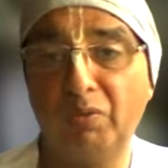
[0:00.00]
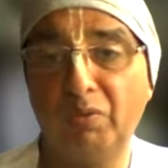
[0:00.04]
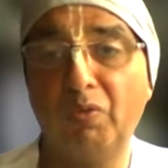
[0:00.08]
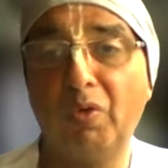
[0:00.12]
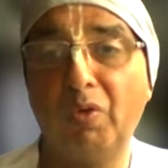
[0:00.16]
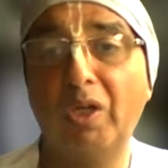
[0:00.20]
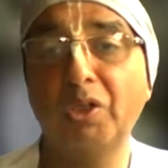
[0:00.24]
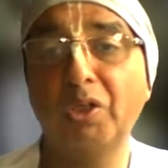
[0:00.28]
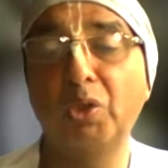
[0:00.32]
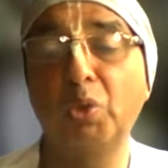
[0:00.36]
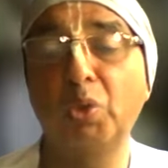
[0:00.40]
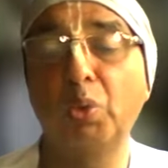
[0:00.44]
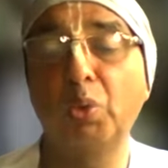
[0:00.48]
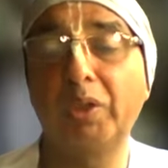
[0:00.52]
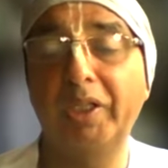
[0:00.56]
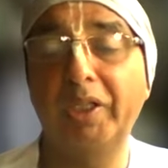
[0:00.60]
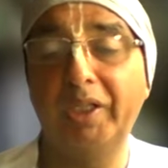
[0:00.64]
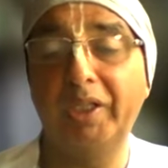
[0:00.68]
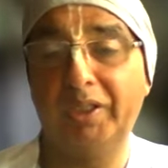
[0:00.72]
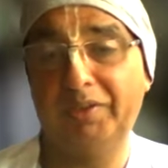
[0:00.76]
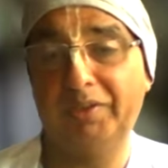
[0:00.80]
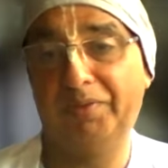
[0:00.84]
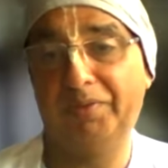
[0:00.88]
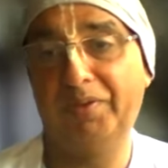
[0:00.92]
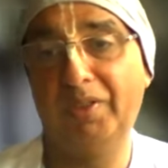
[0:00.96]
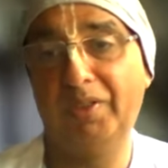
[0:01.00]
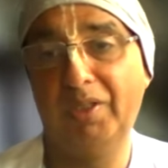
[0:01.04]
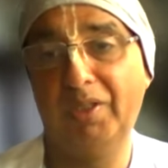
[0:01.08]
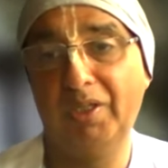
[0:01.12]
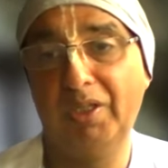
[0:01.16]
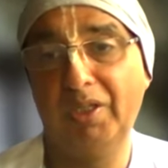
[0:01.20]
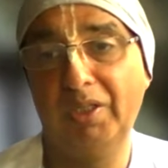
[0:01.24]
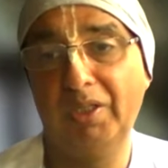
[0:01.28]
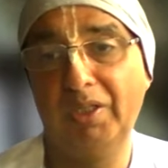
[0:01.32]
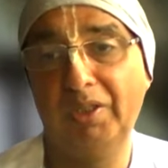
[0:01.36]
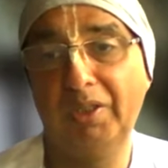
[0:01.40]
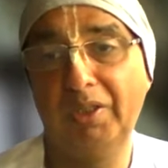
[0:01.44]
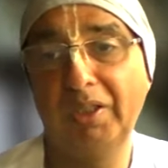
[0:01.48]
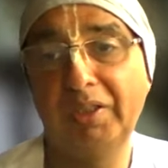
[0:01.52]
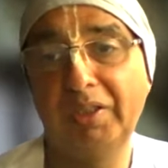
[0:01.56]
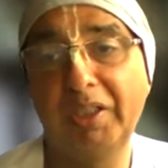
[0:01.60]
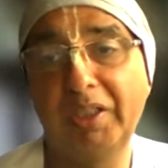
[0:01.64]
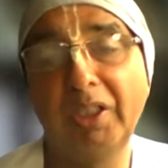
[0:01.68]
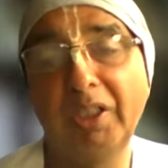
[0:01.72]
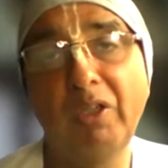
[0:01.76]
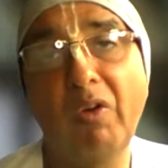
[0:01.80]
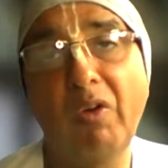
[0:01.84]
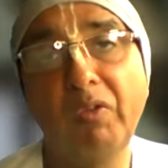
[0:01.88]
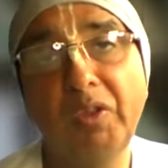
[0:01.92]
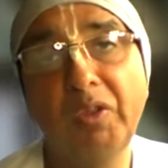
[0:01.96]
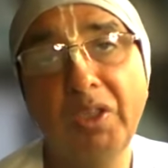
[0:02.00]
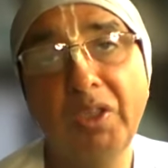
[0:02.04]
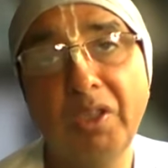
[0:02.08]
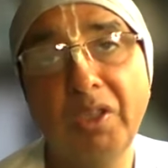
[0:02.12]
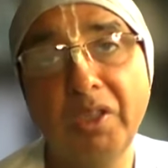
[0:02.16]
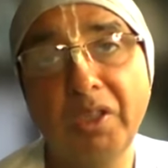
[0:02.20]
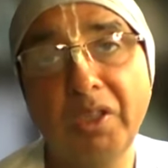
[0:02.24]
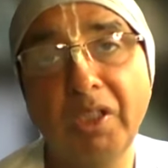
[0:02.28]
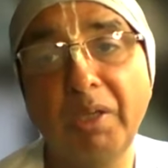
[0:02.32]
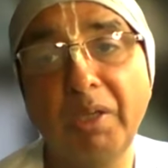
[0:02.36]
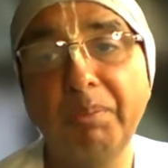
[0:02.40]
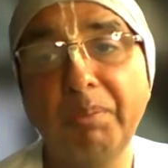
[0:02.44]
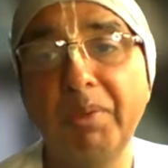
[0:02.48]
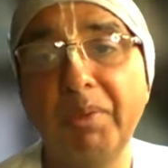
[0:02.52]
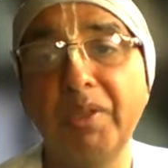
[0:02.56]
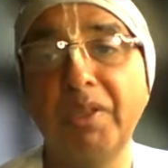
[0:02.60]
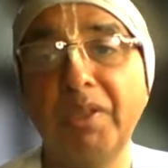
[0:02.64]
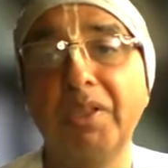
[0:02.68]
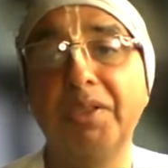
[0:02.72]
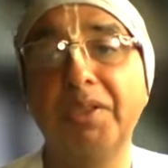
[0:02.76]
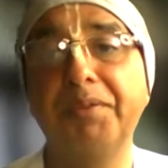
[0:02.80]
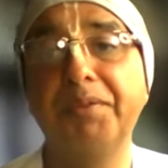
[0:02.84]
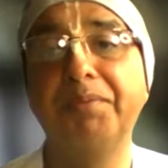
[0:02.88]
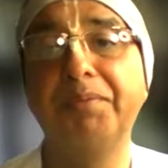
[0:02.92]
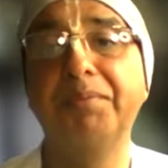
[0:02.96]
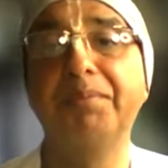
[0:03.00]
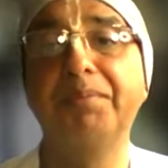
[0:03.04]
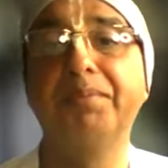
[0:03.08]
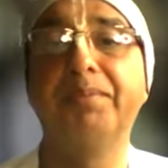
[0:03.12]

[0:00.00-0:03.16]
Vasuki the king of the serpents.